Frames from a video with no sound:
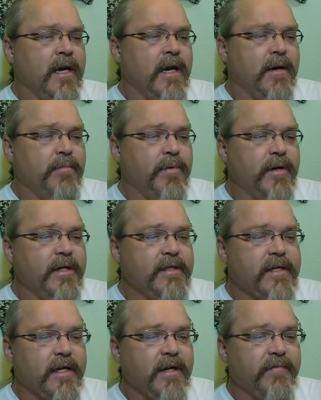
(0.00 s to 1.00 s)
and putting
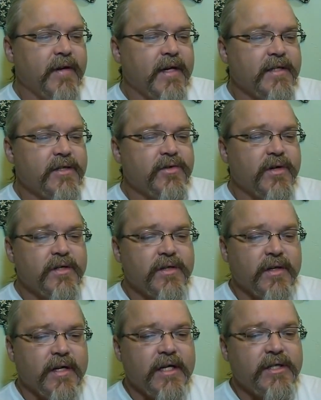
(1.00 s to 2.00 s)
significant stress
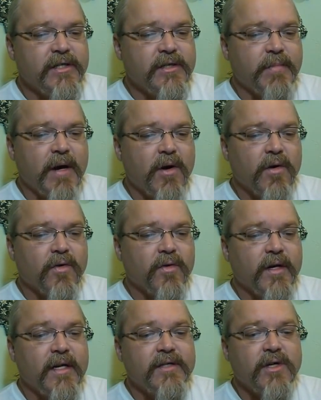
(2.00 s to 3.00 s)
on nation's power
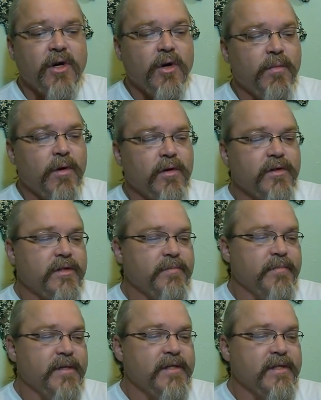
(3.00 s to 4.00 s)
grid as homeowners
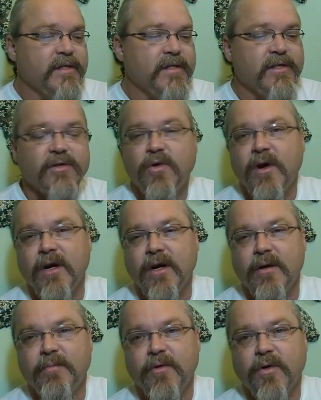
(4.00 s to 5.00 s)
and businesses crank
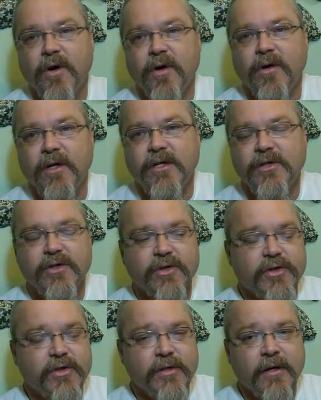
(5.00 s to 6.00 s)
up their air
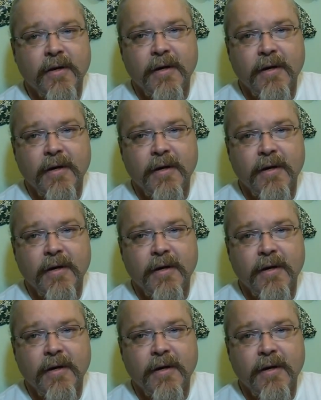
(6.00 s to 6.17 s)
conditioners.